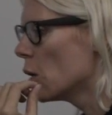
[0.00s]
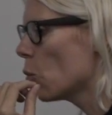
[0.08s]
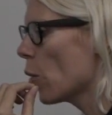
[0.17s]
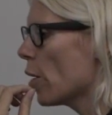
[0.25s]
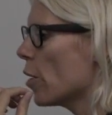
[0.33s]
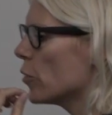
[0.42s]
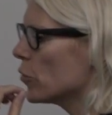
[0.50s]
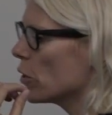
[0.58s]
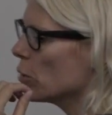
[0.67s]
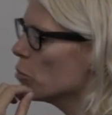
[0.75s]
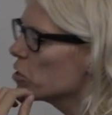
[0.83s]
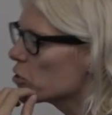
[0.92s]
where
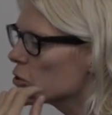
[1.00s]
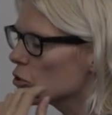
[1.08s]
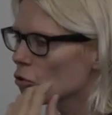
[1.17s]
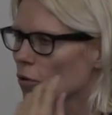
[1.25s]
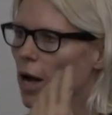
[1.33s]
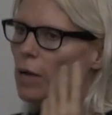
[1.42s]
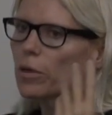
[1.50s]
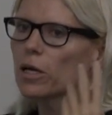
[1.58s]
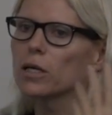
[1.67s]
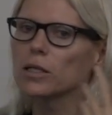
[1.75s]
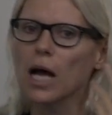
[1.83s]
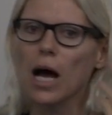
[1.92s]
they misdescribe
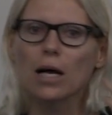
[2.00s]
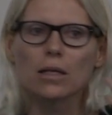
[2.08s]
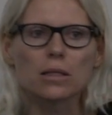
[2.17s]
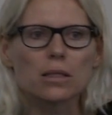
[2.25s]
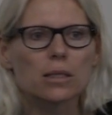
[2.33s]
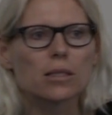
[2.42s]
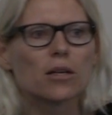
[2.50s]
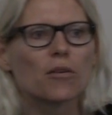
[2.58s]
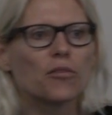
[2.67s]
it as